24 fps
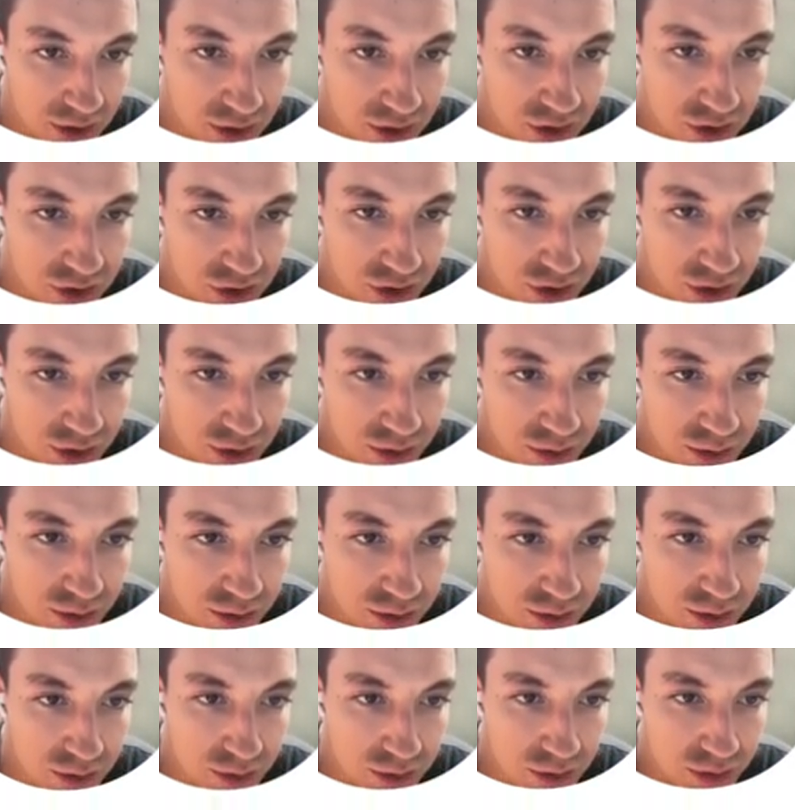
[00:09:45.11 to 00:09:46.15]
So
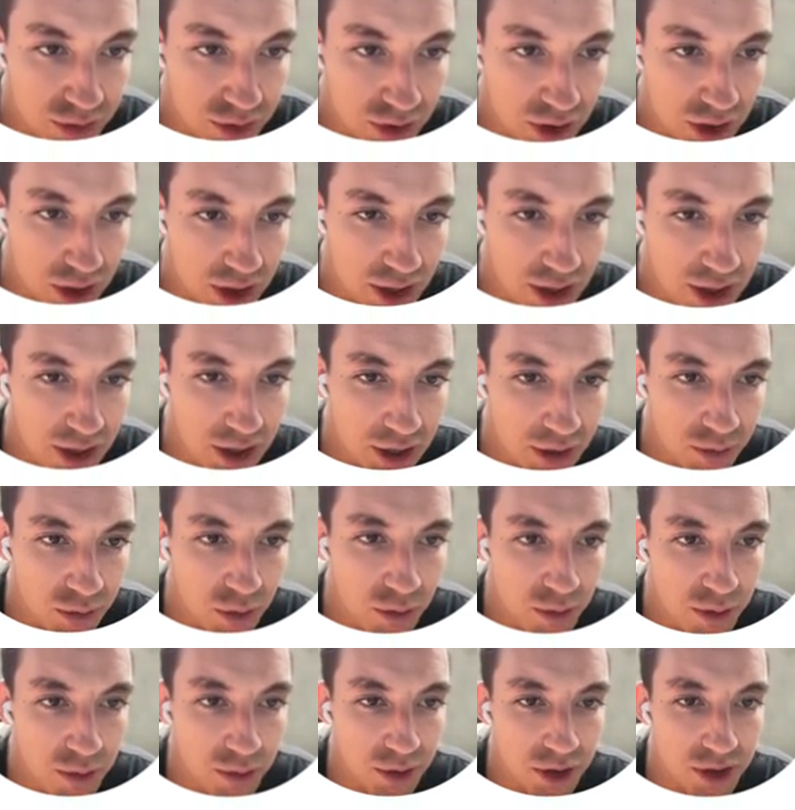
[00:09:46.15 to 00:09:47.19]
what
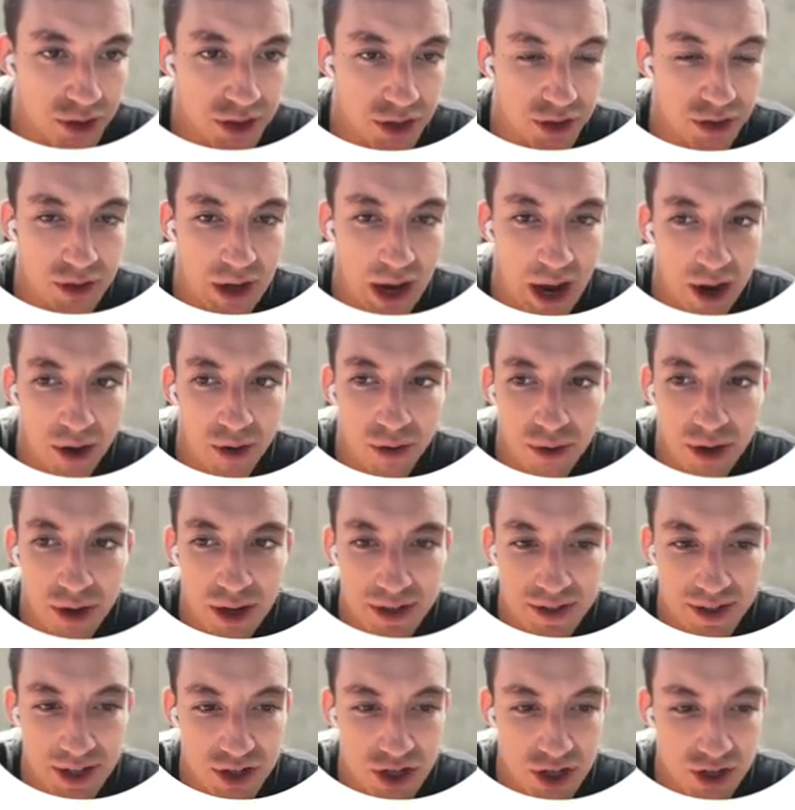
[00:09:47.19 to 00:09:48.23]
we want to do now
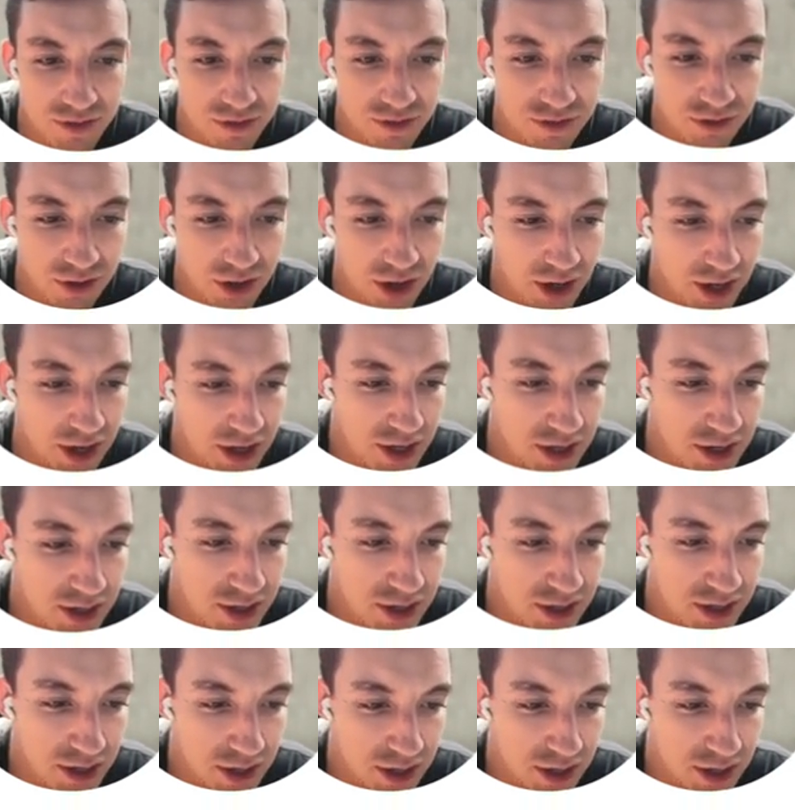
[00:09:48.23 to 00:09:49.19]
is actually find